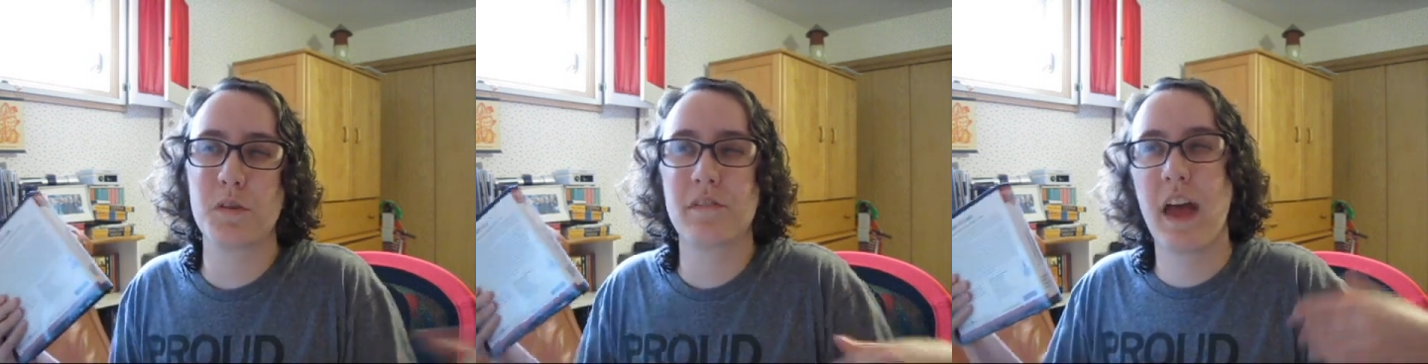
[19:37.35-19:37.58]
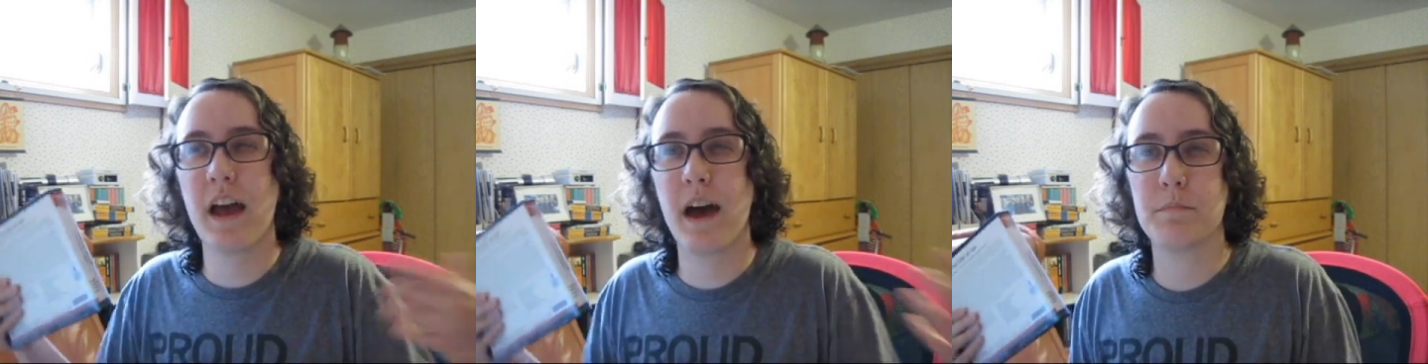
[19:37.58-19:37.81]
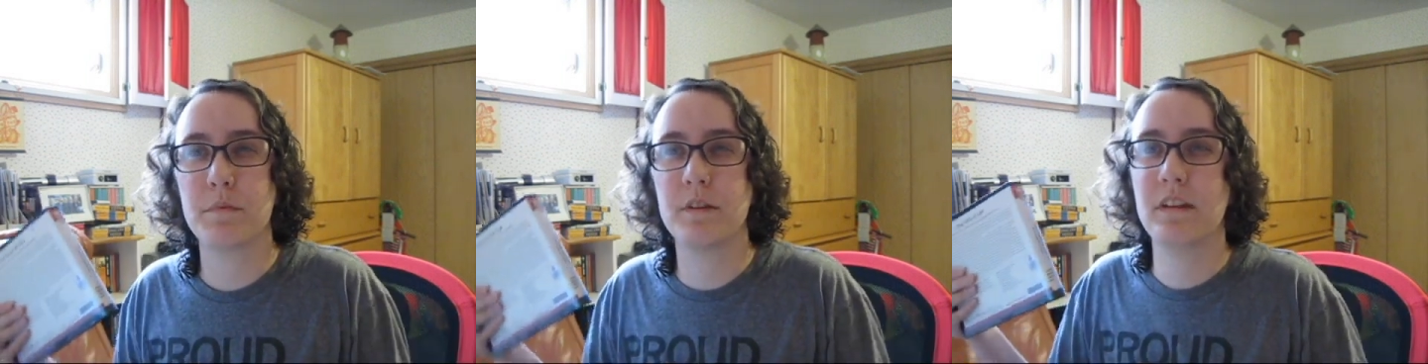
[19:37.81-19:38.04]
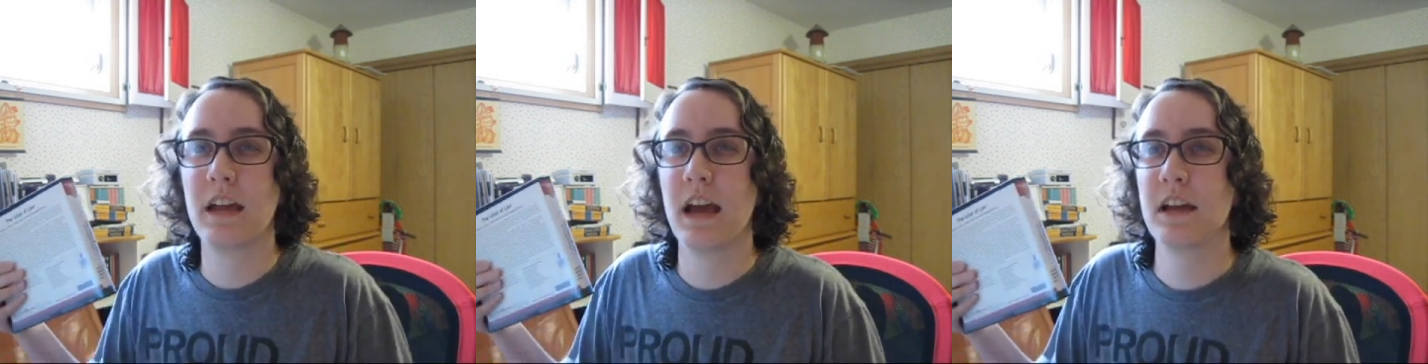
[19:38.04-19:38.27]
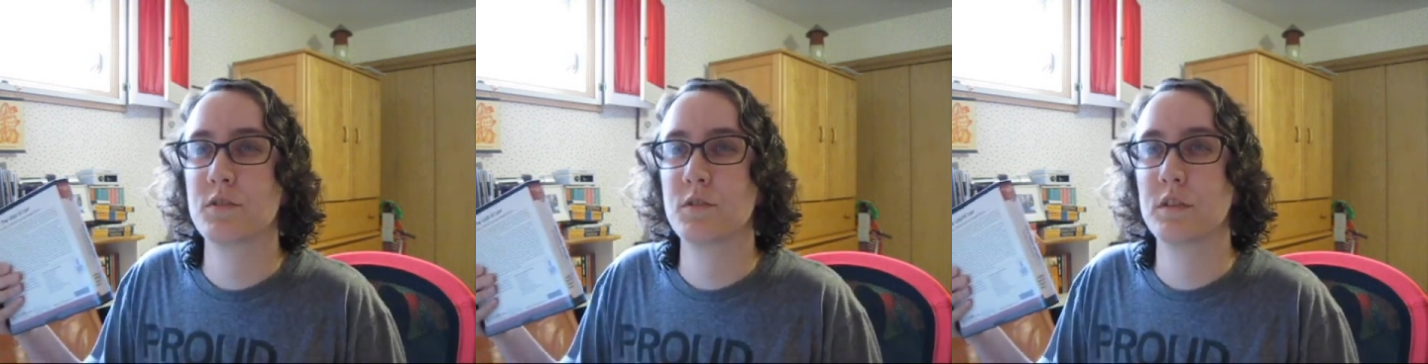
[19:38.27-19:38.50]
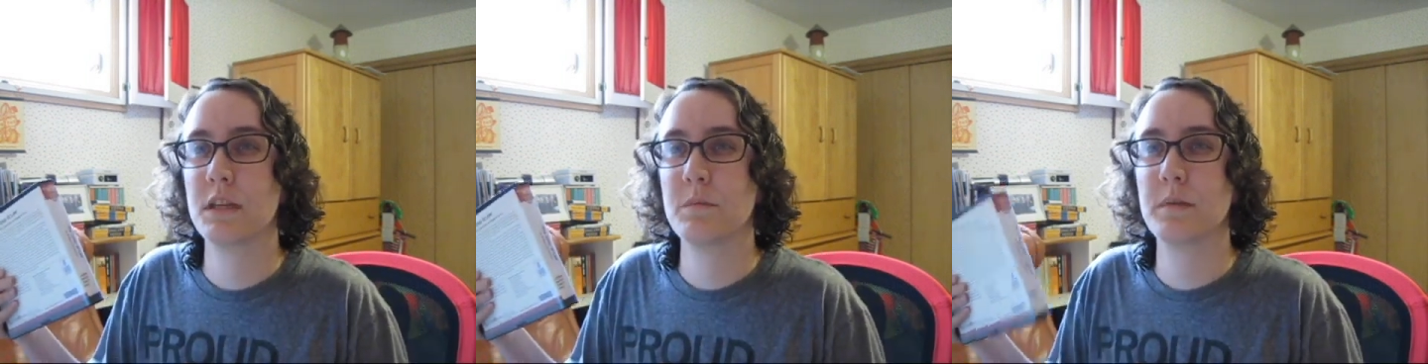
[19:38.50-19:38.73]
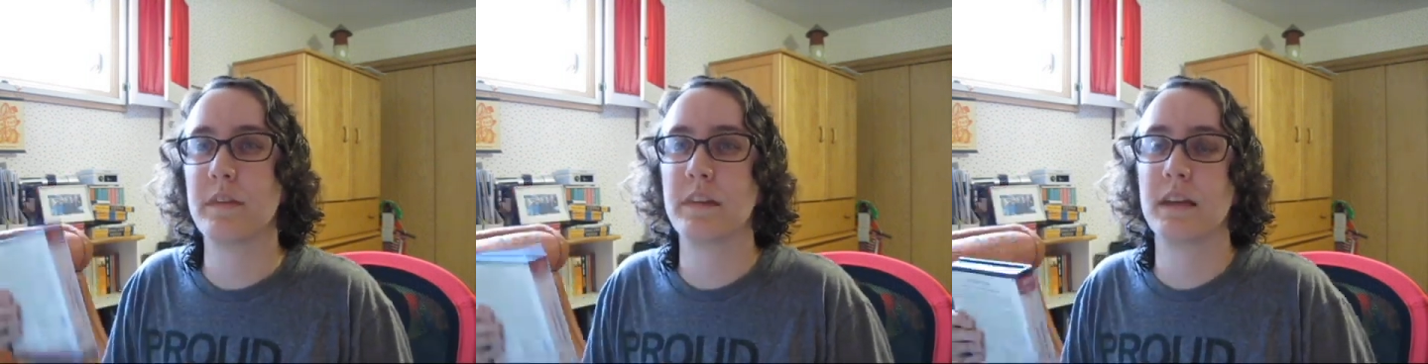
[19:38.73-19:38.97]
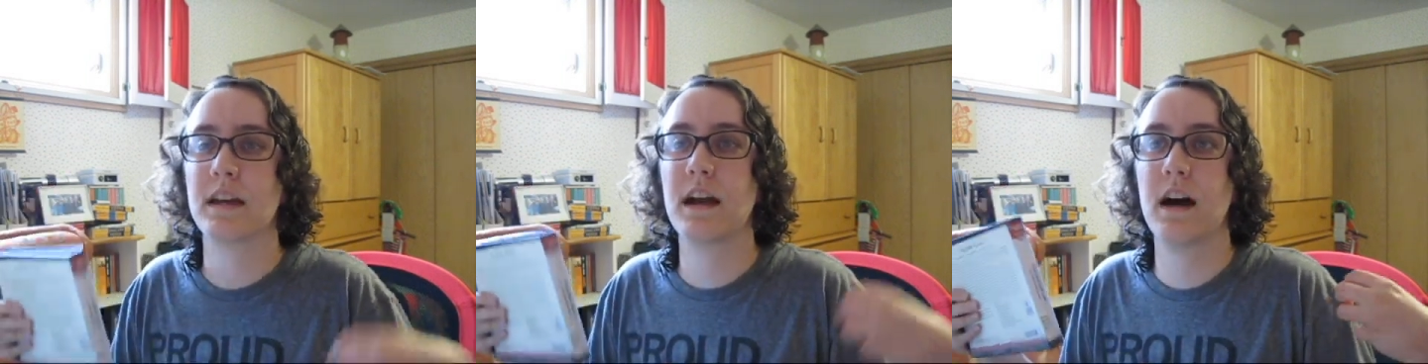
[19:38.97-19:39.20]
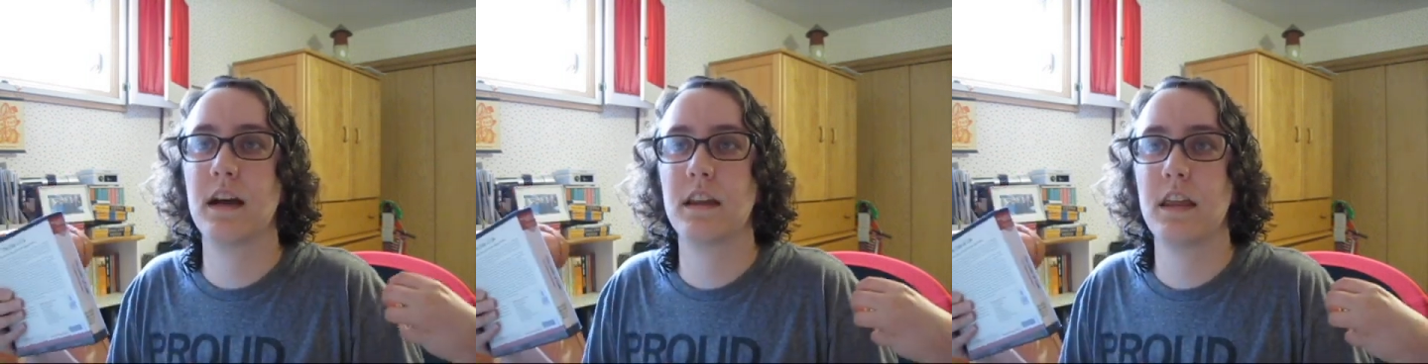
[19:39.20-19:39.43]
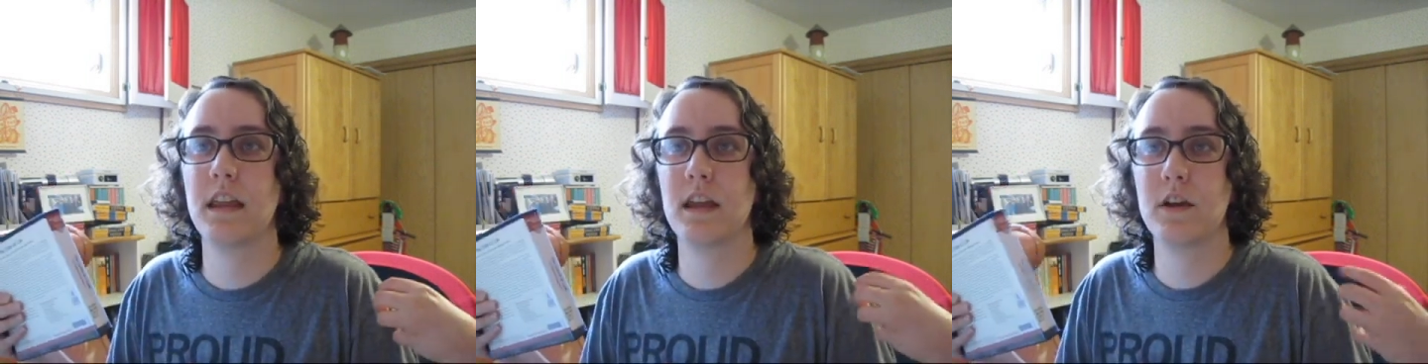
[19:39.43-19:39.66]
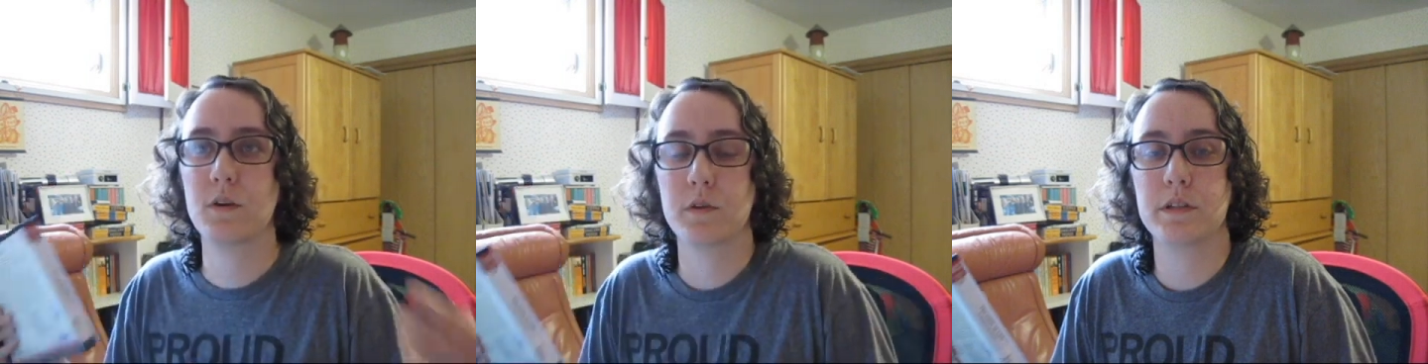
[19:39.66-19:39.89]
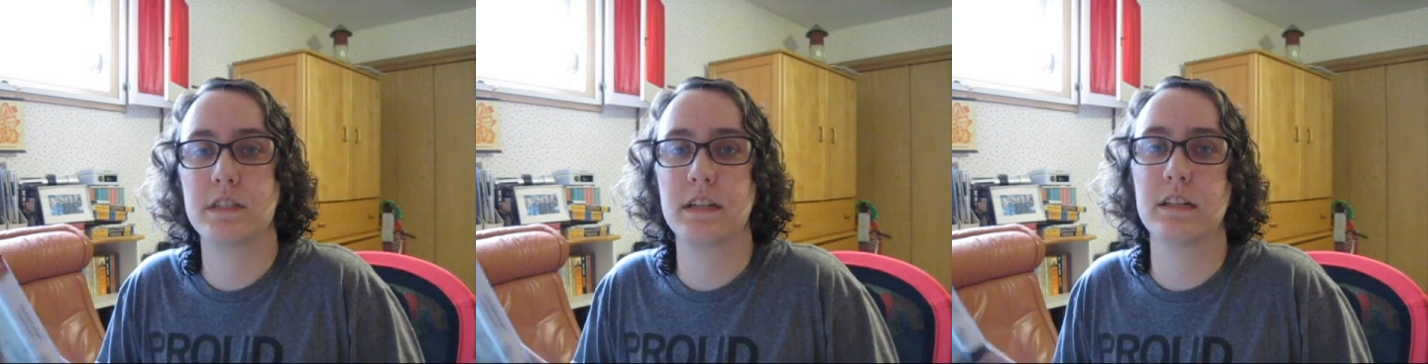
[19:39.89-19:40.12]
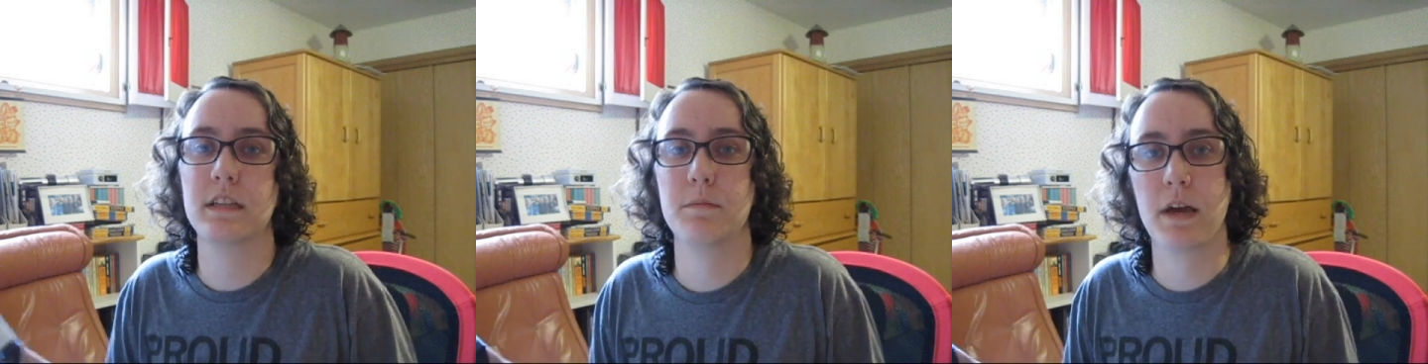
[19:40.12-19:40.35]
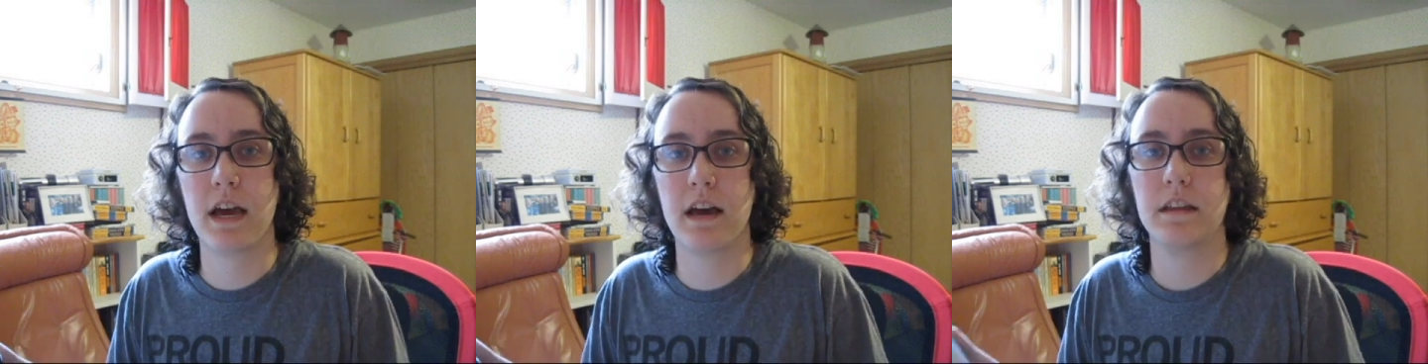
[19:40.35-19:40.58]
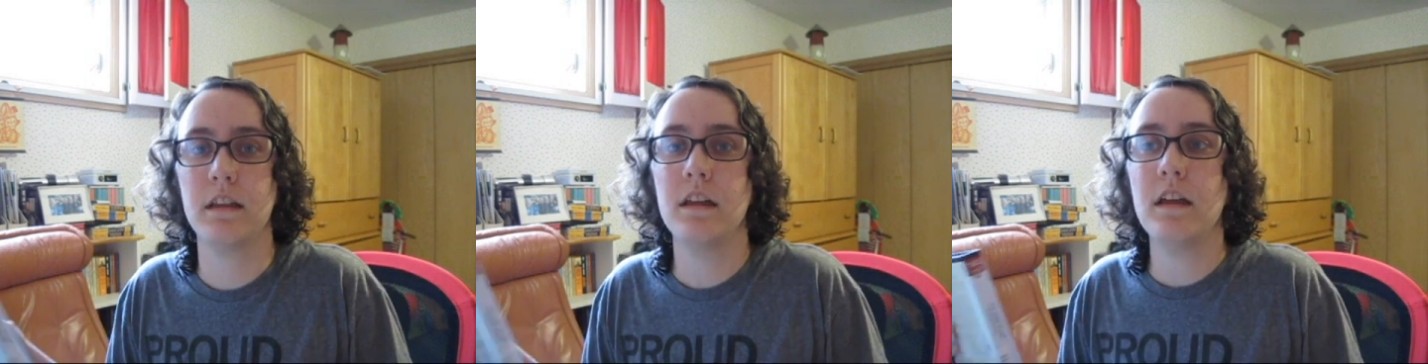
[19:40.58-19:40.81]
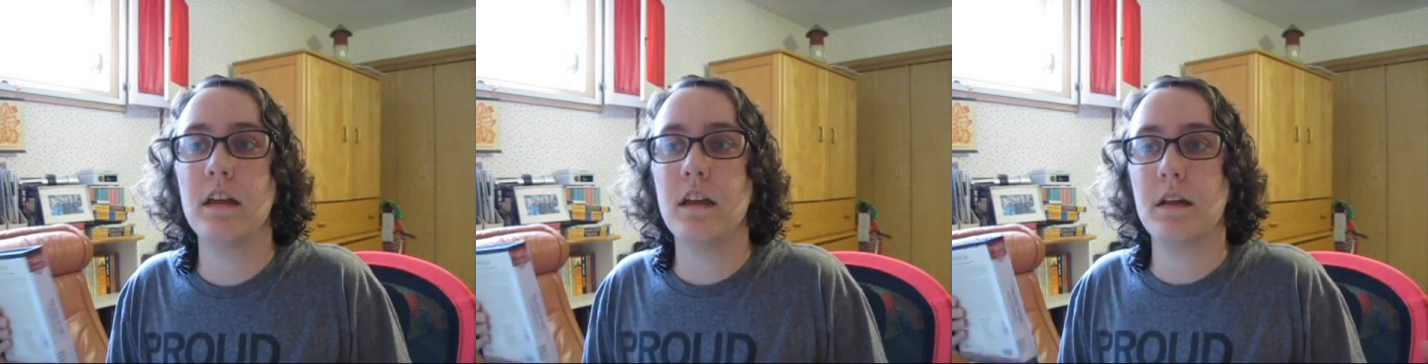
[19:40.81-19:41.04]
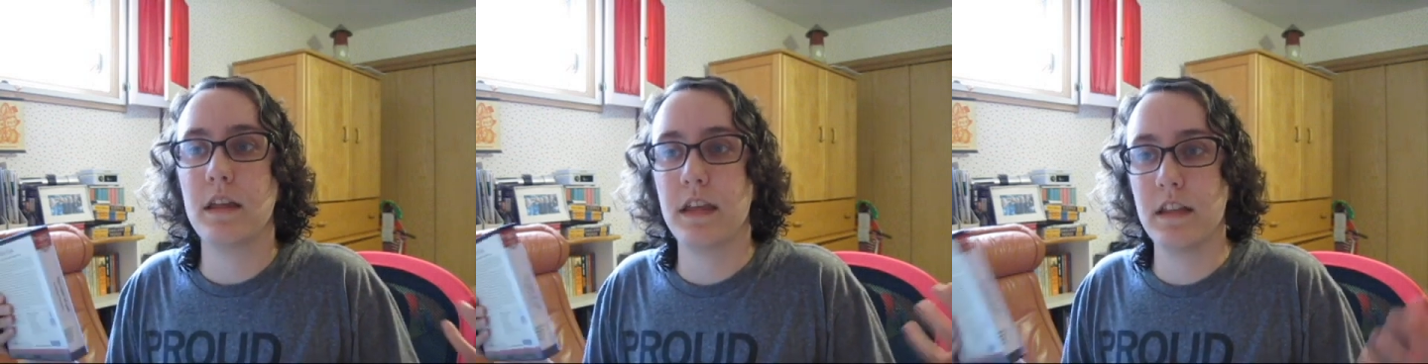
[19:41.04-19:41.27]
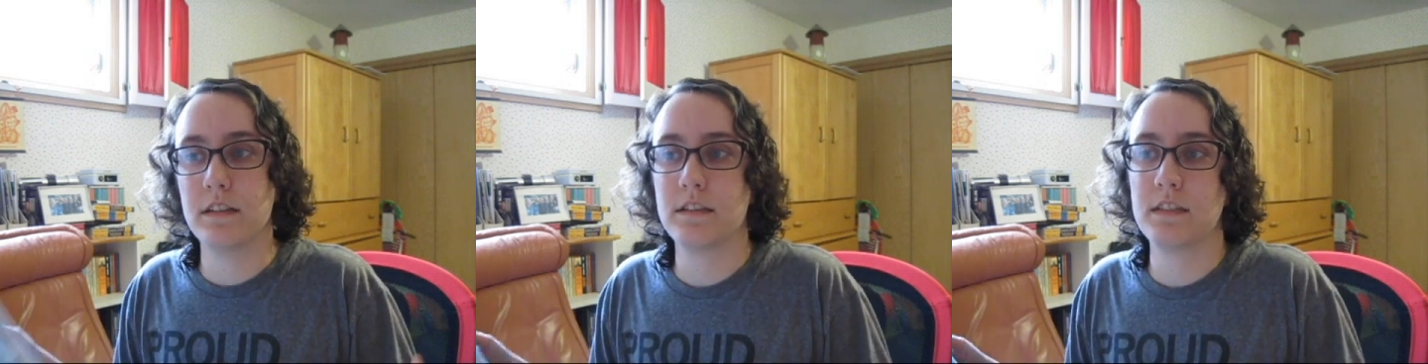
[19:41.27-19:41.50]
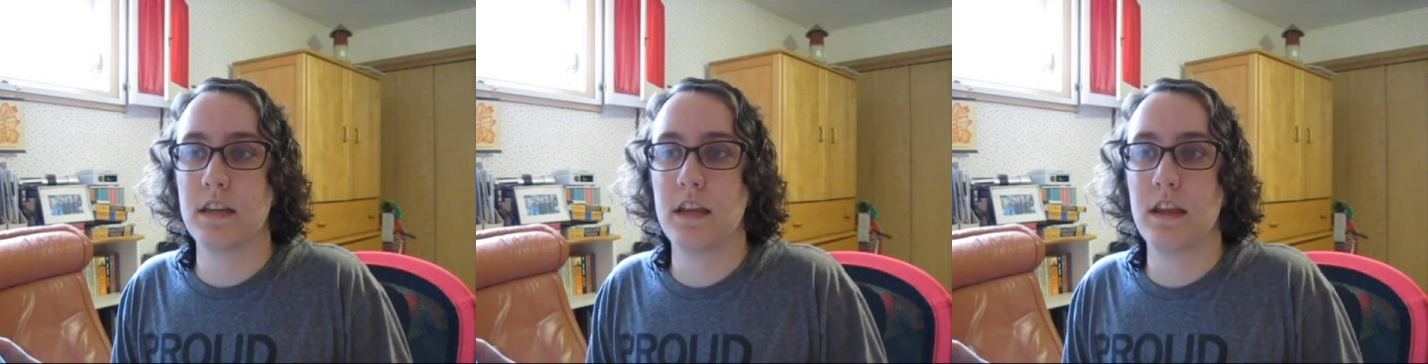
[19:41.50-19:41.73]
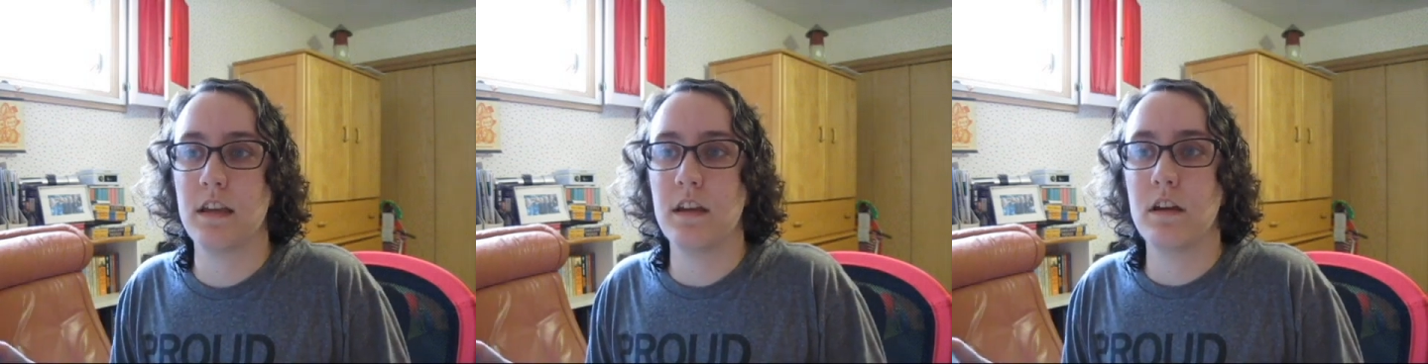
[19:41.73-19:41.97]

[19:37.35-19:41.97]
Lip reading: happened naturally, but then it got increasingly bad in a city